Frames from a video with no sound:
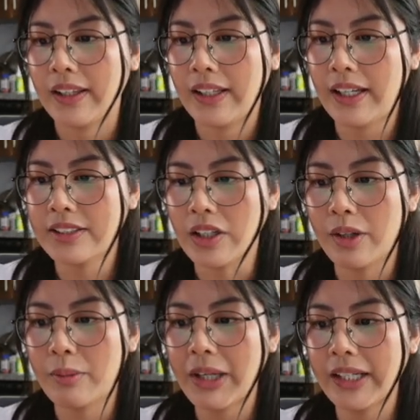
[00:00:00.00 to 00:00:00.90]
it's
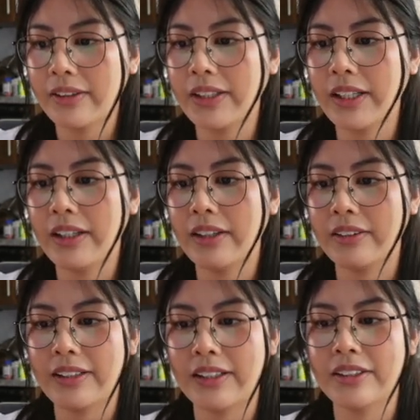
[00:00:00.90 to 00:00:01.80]
automatically
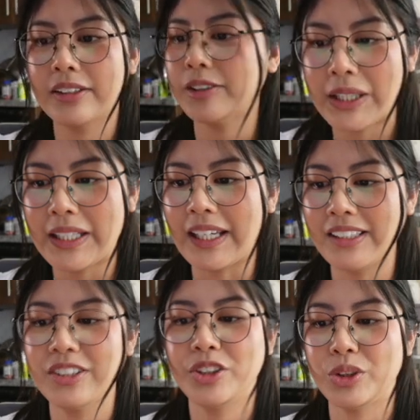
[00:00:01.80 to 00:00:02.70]
gonna be
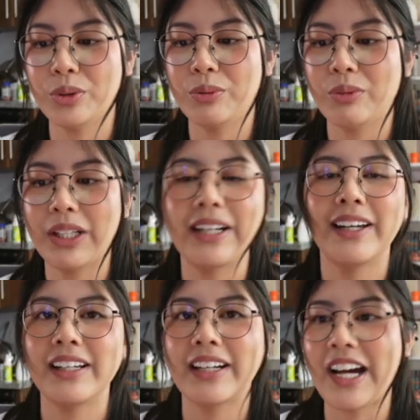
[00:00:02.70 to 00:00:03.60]
in June when
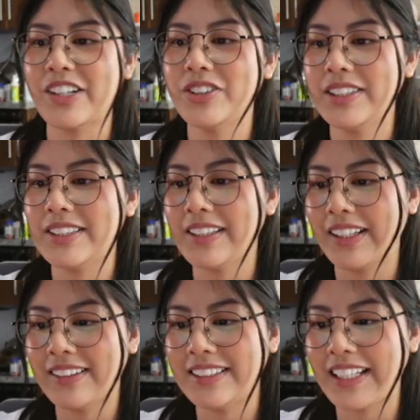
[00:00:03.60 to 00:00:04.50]
I actually
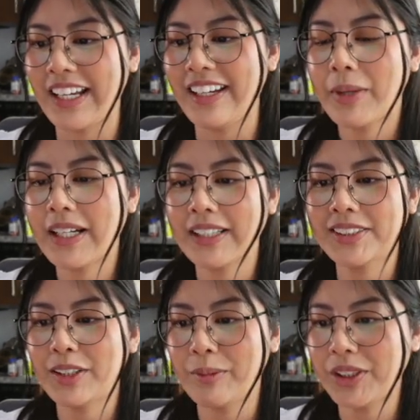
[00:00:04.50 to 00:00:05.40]
select the day. And
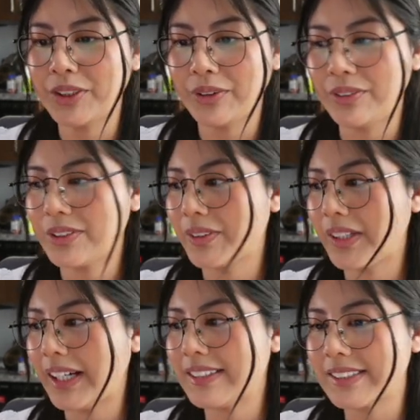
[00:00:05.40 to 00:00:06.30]
actually let me show you so
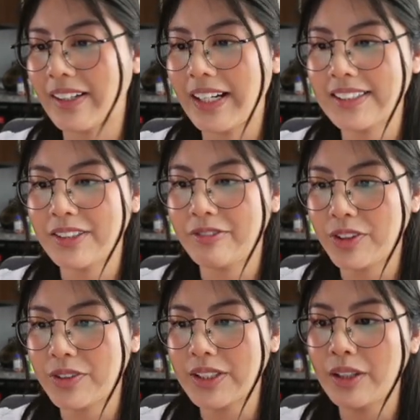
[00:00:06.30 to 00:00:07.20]
that it's not as
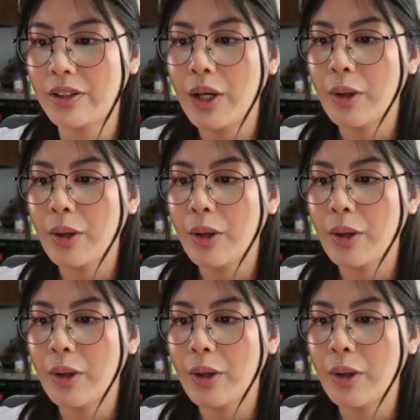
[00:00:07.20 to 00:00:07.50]
confusing.